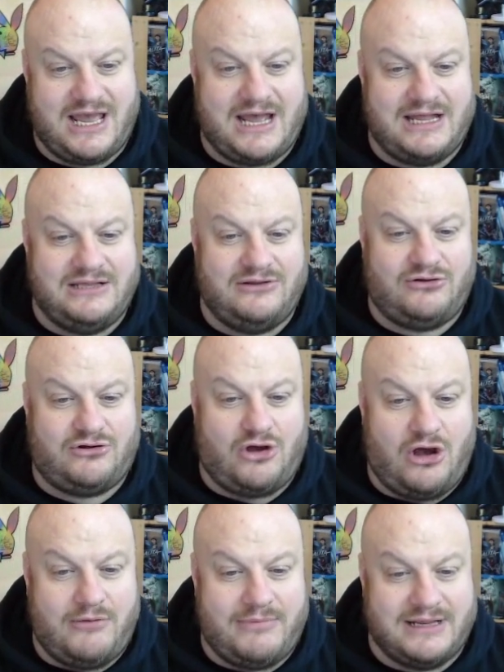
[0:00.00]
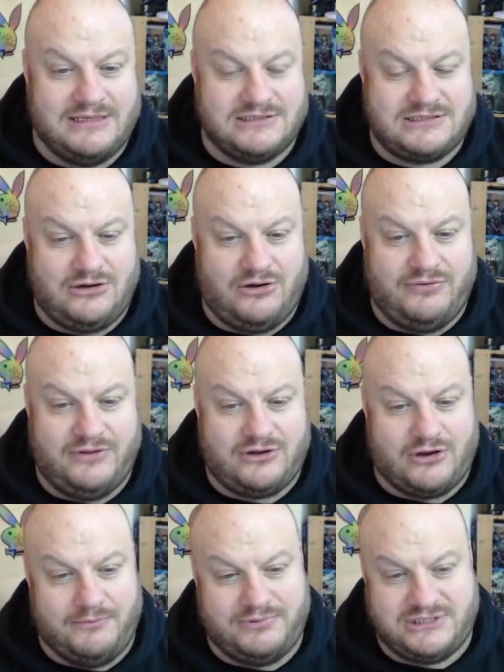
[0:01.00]
and comment on the
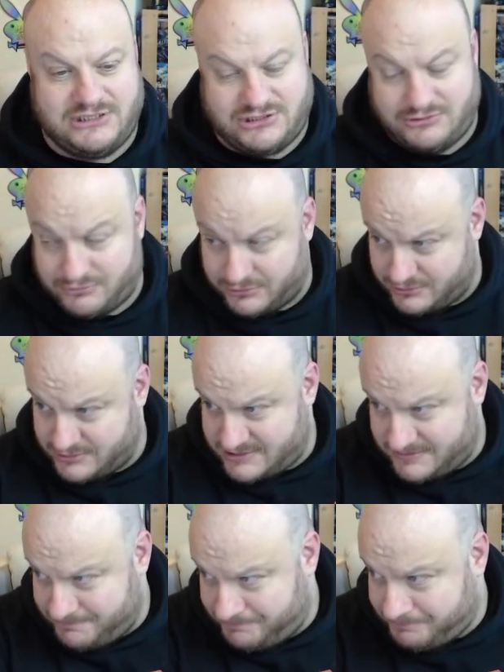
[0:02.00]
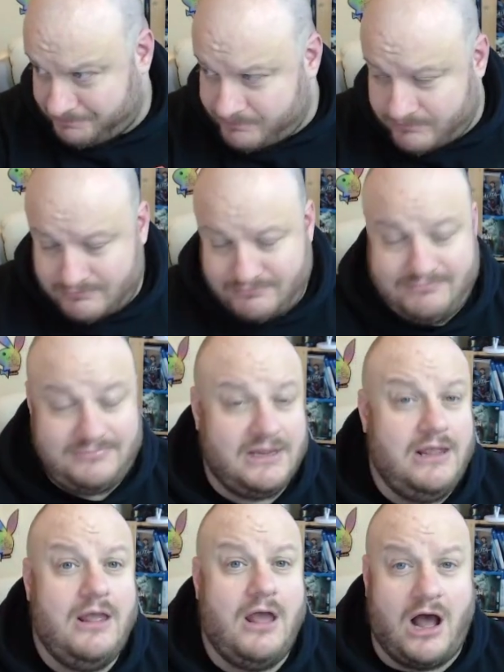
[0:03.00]
competition rules.
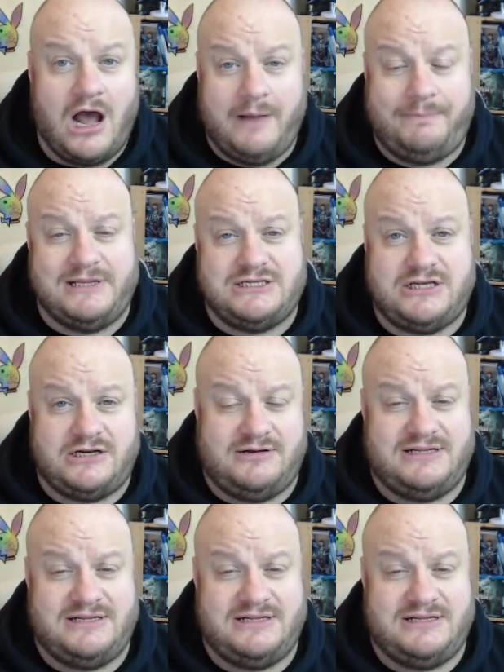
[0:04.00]
Are Blizzard going to